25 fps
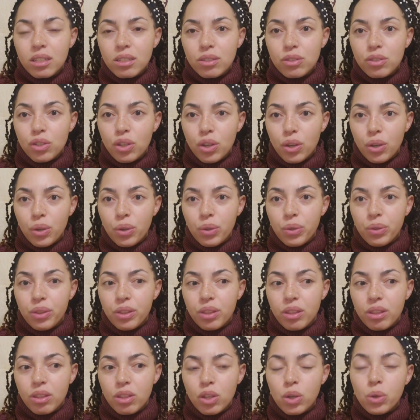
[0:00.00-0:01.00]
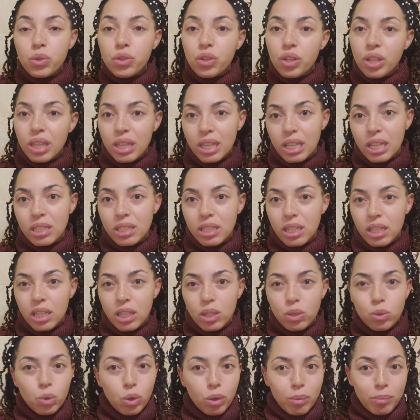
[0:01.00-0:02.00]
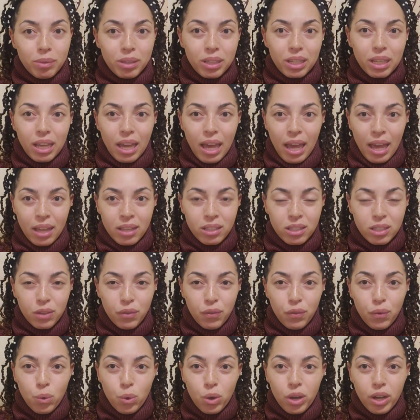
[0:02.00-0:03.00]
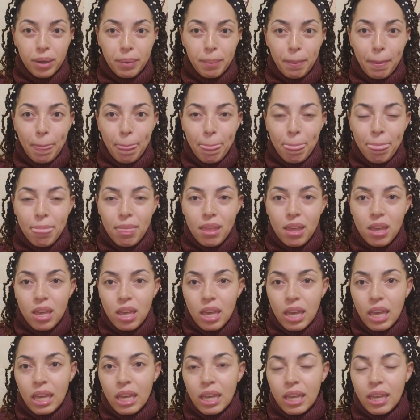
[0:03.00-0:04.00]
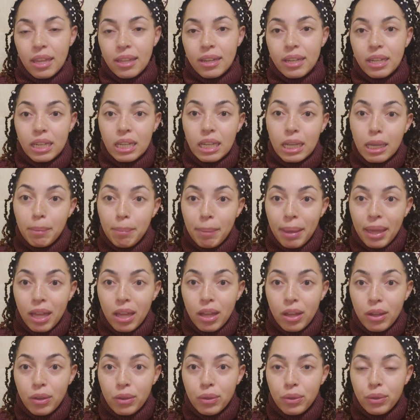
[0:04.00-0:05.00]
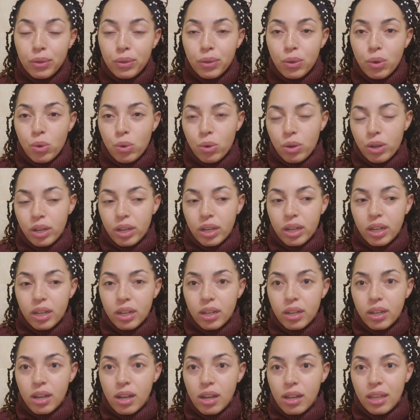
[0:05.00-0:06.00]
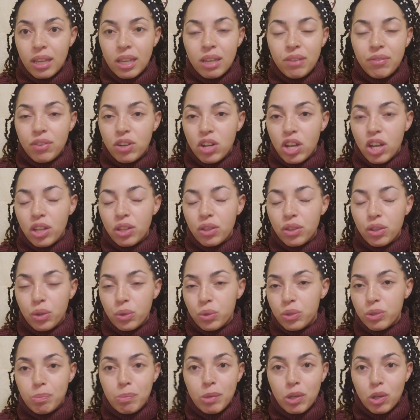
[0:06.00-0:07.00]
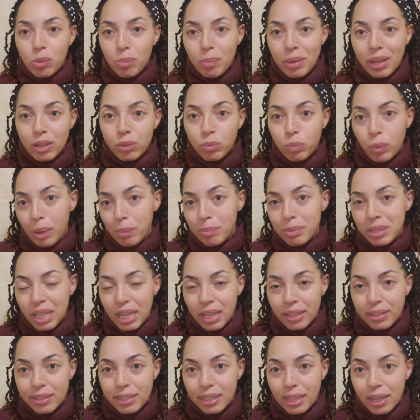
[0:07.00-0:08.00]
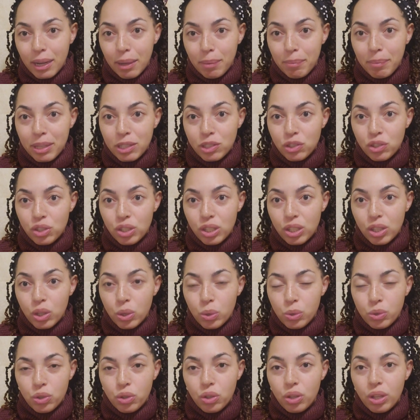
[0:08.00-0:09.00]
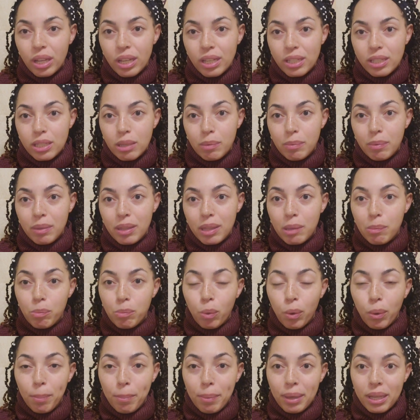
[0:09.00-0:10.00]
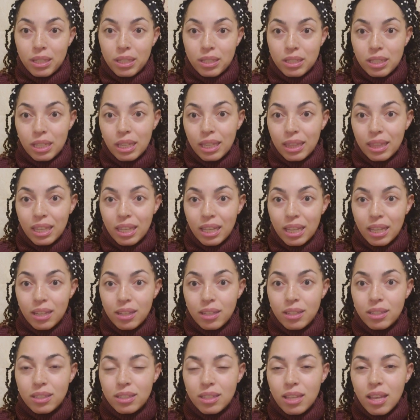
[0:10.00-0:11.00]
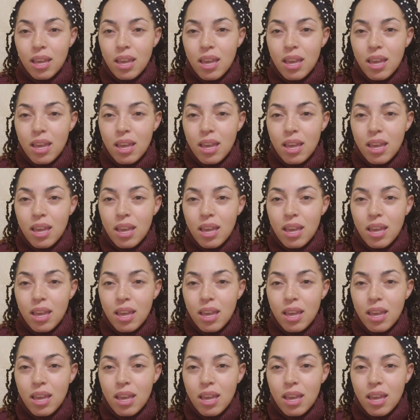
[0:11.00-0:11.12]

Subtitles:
So those are the things that they normally ask for in an email, or even on those middleman websites that I mentioned. Those are like some of the more basic things.